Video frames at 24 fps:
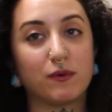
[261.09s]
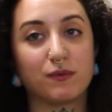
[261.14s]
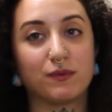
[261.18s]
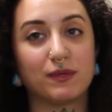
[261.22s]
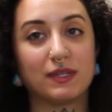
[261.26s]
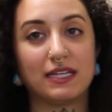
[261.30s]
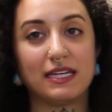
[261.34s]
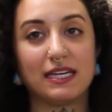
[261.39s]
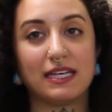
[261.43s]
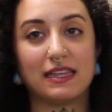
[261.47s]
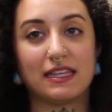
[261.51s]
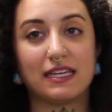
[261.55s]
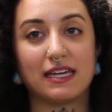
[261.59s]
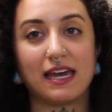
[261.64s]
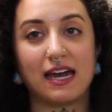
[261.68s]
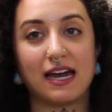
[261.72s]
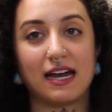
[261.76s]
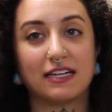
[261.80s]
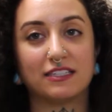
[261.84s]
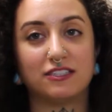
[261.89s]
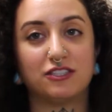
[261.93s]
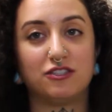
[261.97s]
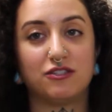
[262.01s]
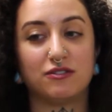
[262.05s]
really get the
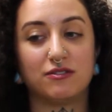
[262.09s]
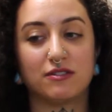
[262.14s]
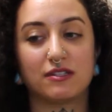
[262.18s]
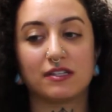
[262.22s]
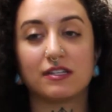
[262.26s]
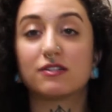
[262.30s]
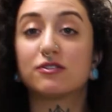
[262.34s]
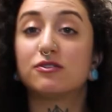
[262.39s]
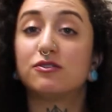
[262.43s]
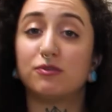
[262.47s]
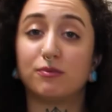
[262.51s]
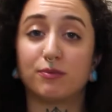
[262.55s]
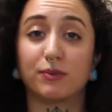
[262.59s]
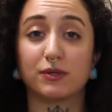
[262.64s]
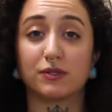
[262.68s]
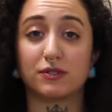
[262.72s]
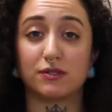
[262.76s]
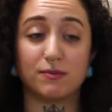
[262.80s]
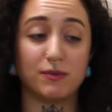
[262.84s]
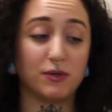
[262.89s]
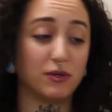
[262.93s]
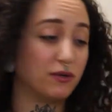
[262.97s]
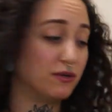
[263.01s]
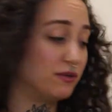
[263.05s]
cashews like super
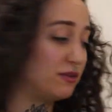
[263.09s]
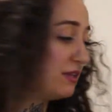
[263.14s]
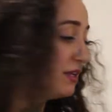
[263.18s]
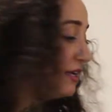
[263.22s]
smooth.